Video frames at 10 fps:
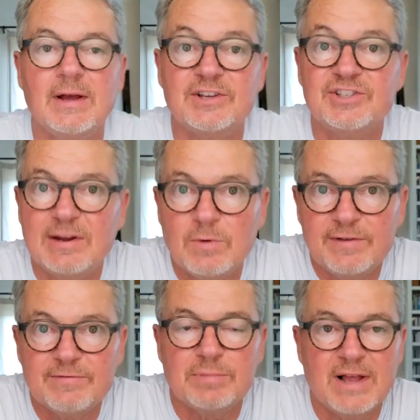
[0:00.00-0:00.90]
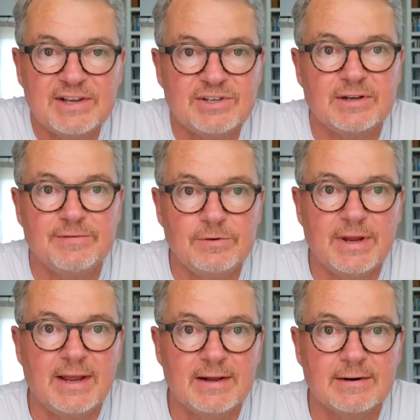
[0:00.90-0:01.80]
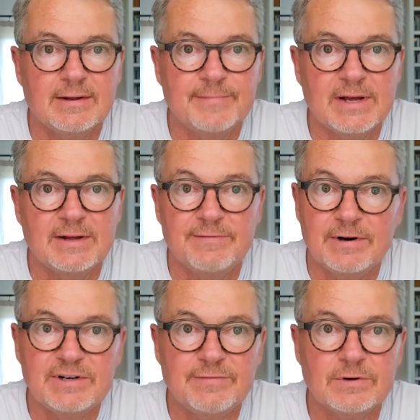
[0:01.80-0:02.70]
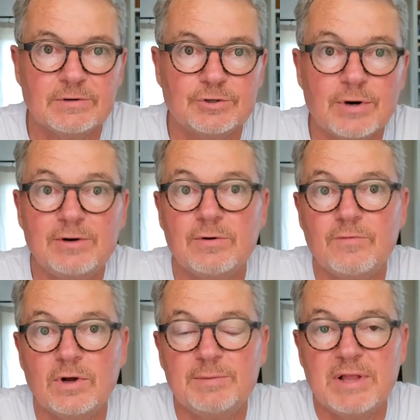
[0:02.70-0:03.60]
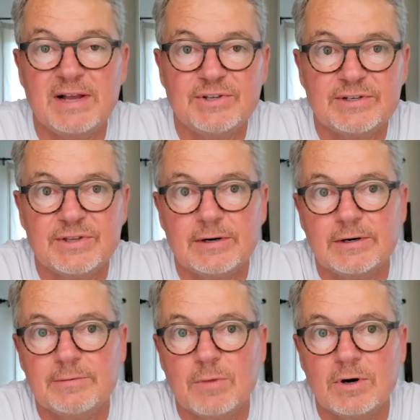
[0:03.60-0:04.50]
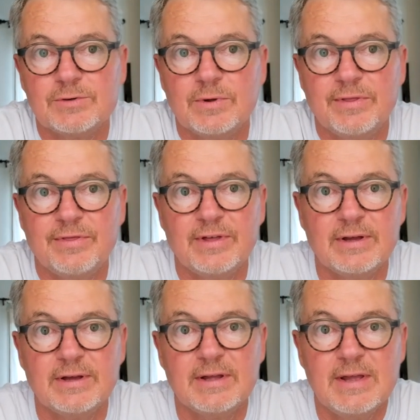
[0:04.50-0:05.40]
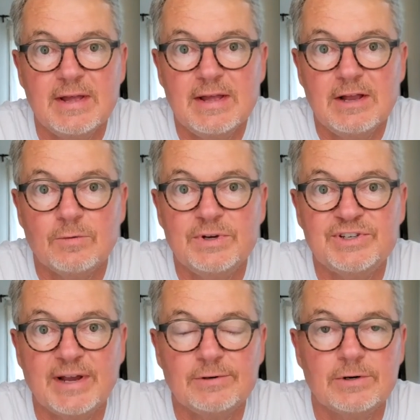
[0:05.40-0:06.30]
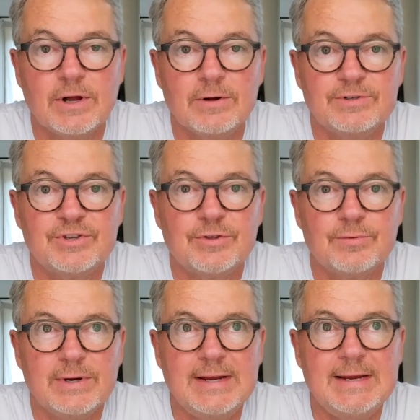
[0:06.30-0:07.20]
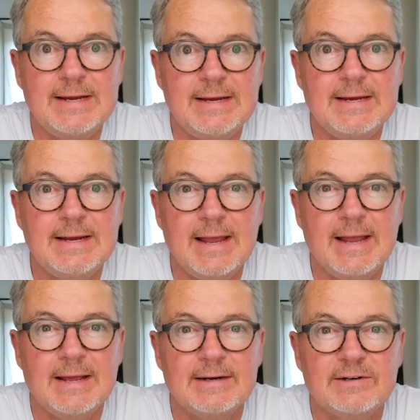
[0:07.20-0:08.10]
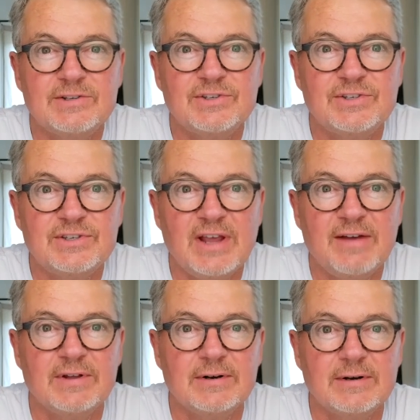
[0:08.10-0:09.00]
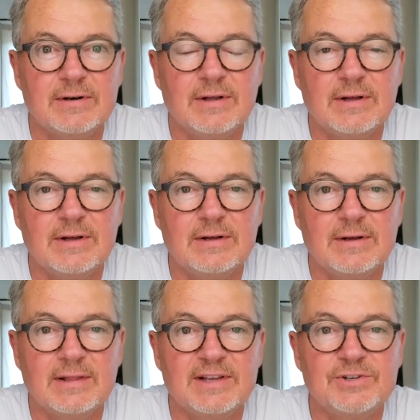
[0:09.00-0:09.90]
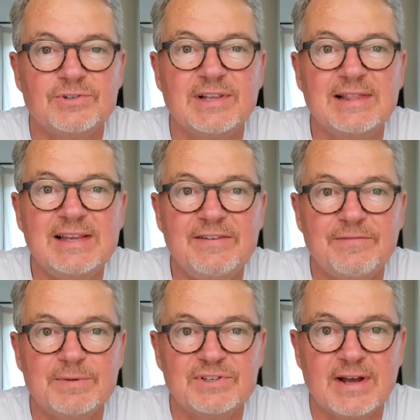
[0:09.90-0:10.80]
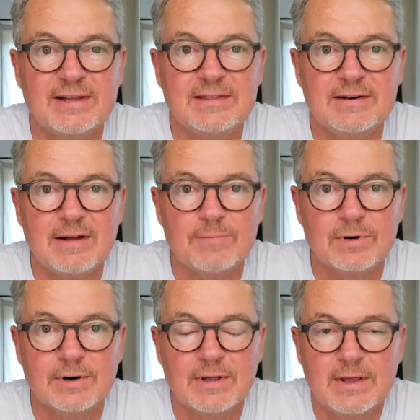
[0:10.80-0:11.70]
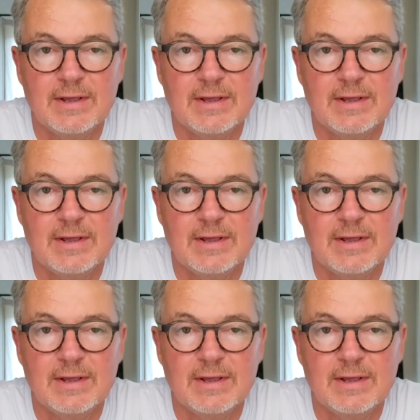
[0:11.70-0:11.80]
Stay away from plastic if you can. Very difficult. Try to avoid plastics that are marked with recycle codes 3 and 7, unless there's a leaf beside the number.